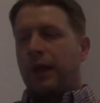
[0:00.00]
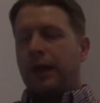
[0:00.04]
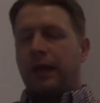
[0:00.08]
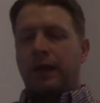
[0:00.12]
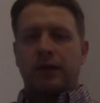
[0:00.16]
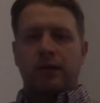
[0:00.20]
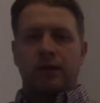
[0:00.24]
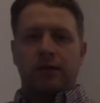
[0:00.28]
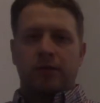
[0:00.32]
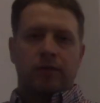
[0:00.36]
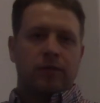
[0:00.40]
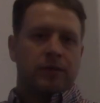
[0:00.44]

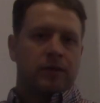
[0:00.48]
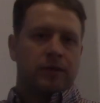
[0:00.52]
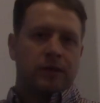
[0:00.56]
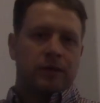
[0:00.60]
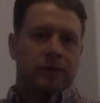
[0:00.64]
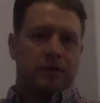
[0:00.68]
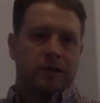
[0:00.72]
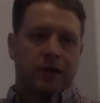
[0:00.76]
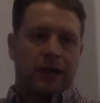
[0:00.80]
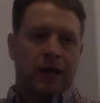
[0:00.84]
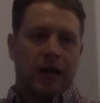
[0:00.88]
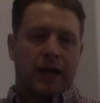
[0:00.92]
And
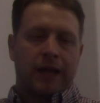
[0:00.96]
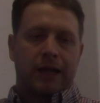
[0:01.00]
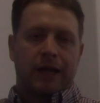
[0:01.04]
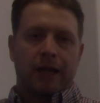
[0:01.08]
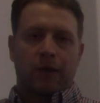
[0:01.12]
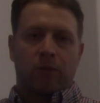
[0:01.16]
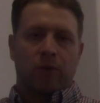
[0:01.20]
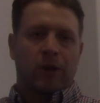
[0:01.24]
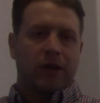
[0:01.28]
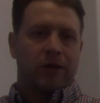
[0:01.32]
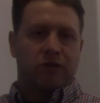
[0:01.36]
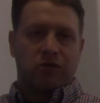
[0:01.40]
to kind
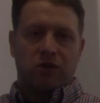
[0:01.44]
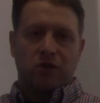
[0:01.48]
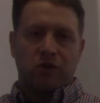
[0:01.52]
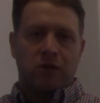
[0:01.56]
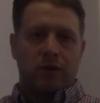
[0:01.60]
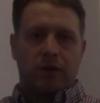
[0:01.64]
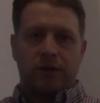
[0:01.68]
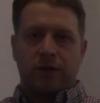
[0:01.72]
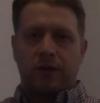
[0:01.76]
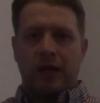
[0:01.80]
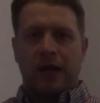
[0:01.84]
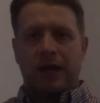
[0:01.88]
of get right
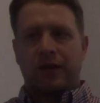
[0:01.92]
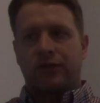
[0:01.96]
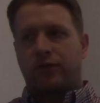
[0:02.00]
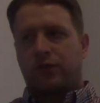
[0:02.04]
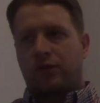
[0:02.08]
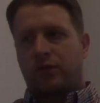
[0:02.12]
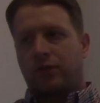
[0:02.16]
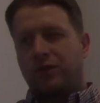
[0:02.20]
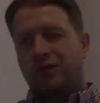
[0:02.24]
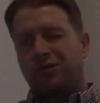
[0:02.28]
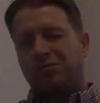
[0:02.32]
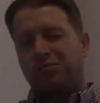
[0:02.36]
to it, the
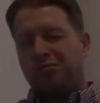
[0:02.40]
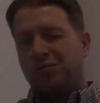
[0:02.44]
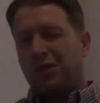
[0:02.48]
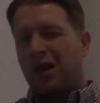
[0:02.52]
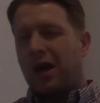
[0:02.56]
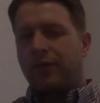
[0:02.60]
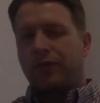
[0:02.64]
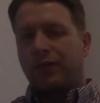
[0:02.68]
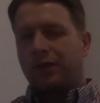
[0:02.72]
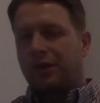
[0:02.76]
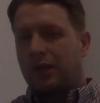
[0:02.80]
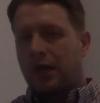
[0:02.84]
answer is
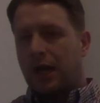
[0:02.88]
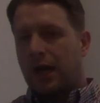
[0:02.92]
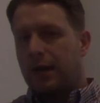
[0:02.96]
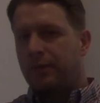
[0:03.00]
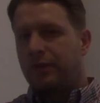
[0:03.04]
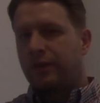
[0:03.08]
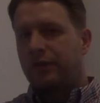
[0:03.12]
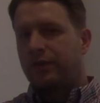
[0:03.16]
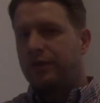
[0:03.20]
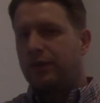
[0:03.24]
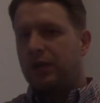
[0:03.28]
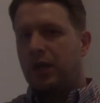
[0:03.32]

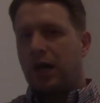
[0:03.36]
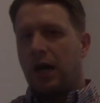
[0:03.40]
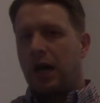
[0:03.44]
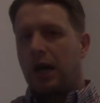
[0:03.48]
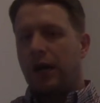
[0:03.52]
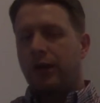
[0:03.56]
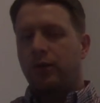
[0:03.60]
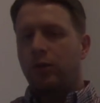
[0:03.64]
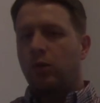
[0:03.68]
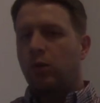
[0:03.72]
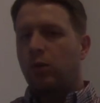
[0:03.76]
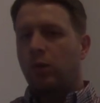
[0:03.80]
oftentimes it's
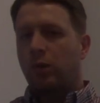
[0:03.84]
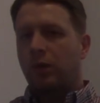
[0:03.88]
not,